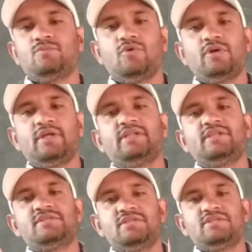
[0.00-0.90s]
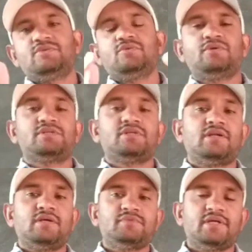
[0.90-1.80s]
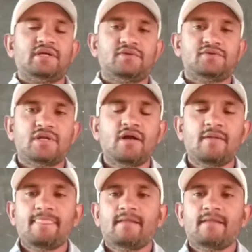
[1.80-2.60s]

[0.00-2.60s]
morning. This is your Shalam Sai Krishna.